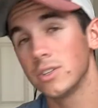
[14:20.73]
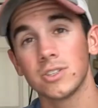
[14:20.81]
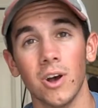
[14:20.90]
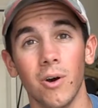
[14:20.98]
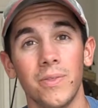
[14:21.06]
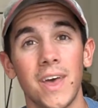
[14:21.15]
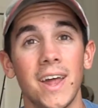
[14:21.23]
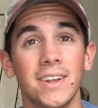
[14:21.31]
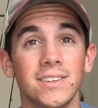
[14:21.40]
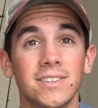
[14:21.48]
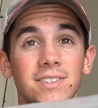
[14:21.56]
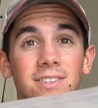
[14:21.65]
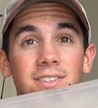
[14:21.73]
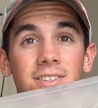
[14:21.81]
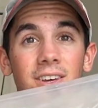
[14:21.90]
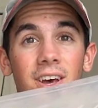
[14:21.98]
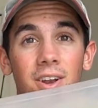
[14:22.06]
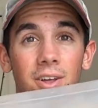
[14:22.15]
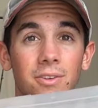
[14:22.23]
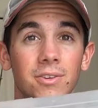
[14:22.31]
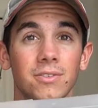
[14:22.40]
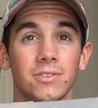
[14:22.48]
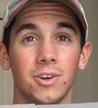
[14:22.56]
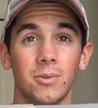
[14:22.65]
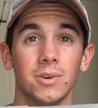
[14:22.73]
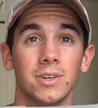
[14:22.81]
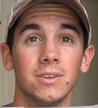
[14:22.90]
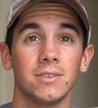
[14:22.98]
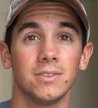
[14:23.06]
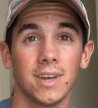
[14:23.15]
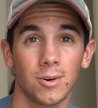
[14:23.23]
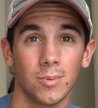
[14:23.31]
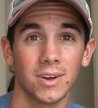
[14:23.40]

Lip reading: So that is another saltwater tackle